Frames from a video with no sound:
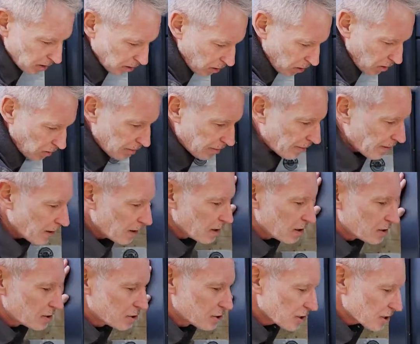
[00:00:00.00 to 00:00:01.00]
cloth,
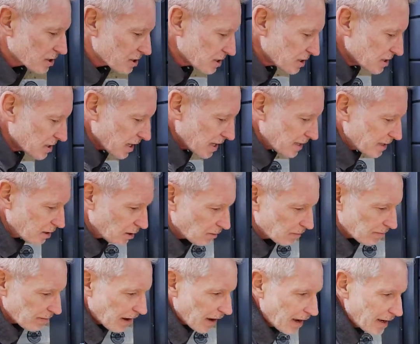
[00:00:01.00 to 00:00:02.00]
just to take
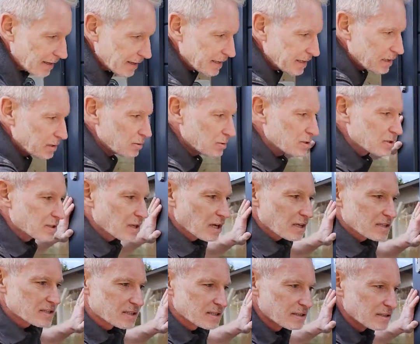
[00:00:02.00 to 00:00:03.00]
off any loose
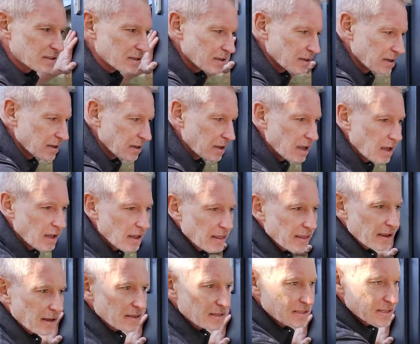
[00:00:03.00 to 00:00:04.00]
dust and dirt
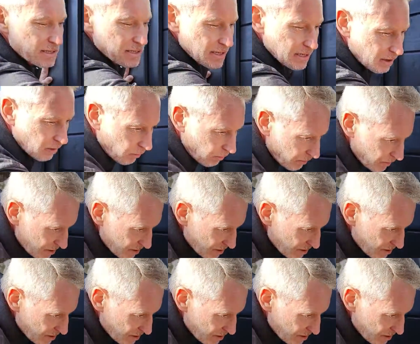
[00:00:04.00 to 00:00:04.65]
that's sitting on the